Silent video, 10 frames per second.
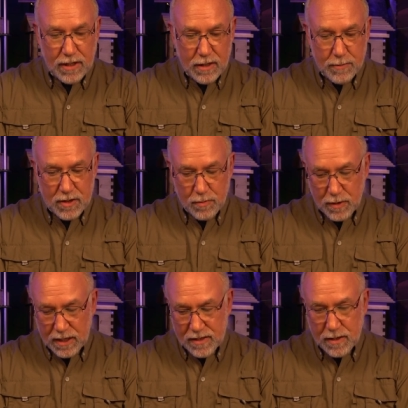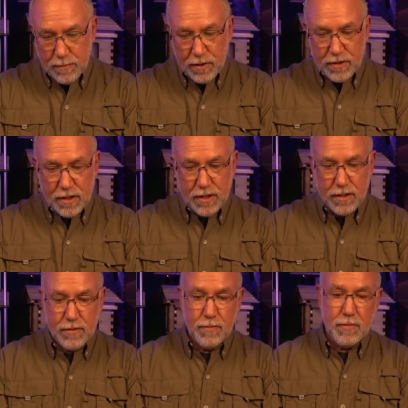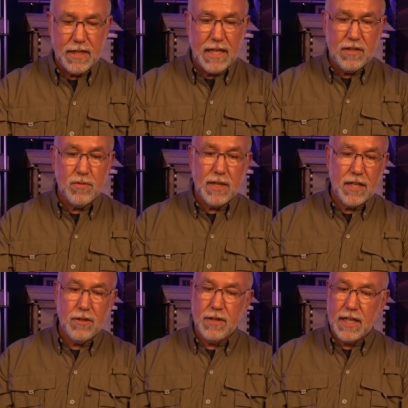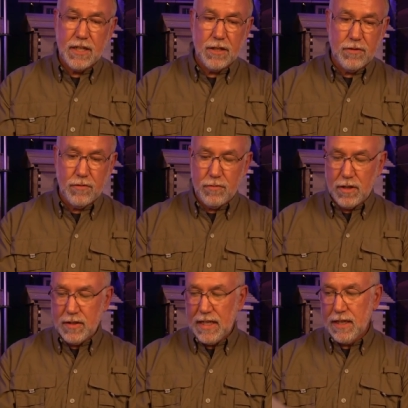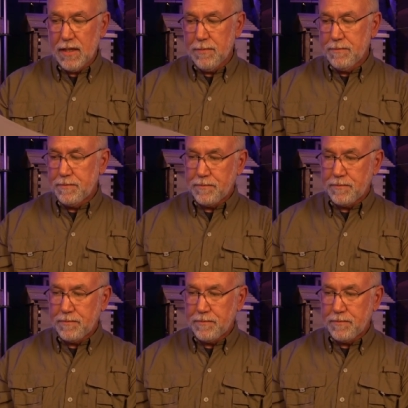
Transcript: rhythm, it's pretty simple to do, but that's what I do and I don't rotate them.